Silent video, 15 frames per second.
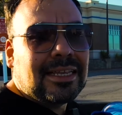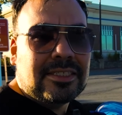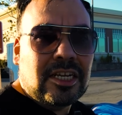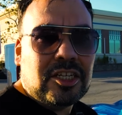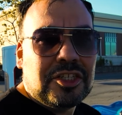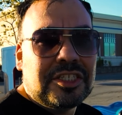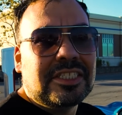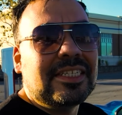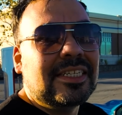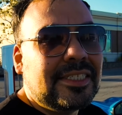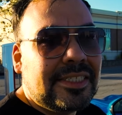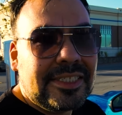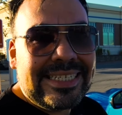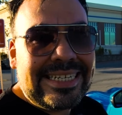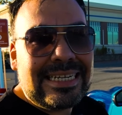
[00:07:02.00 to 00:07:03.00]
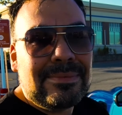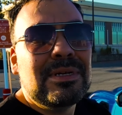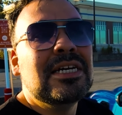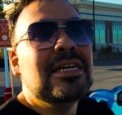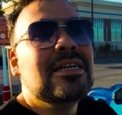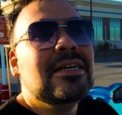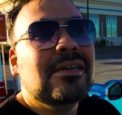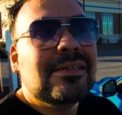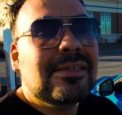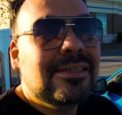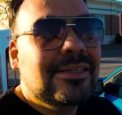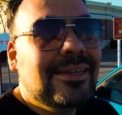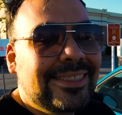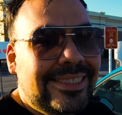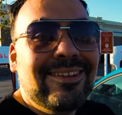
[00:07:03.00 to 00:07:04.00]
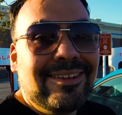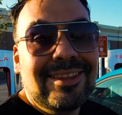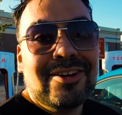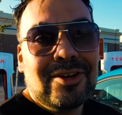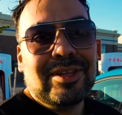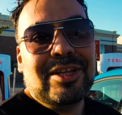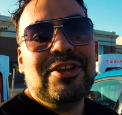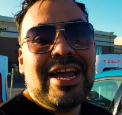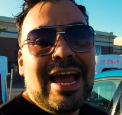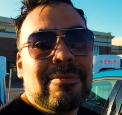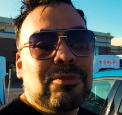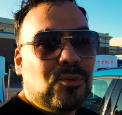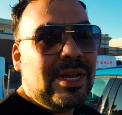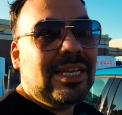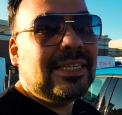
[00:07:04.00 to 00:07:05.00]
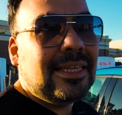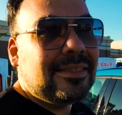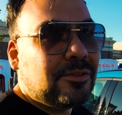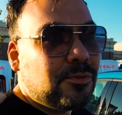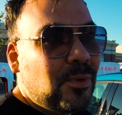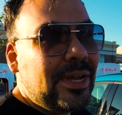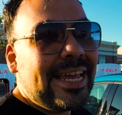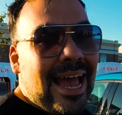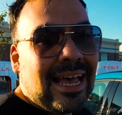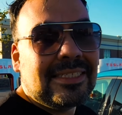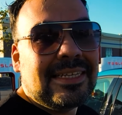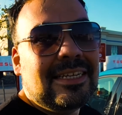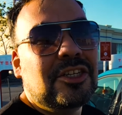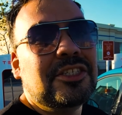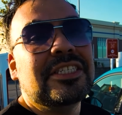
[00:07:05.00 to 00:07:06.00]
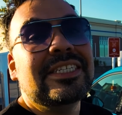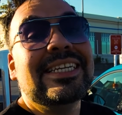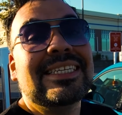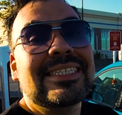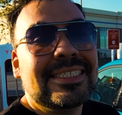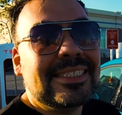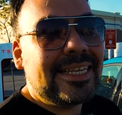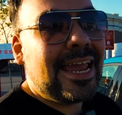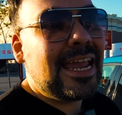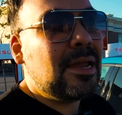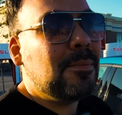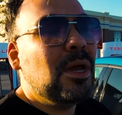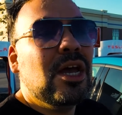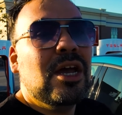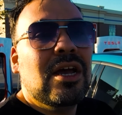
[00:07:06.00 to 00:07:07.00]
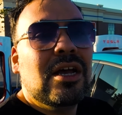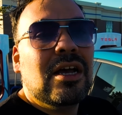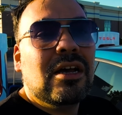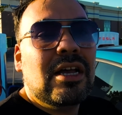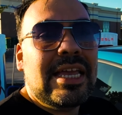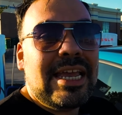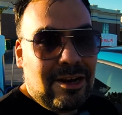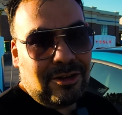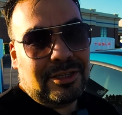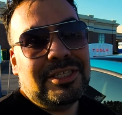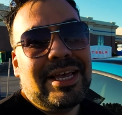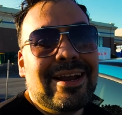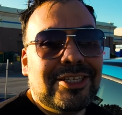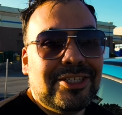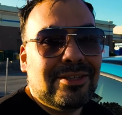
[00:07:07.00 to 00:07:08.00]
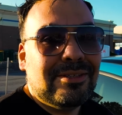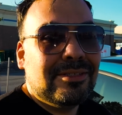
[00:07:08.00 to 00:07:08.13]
stations in the same, literally you have three gas stations in the same intersection.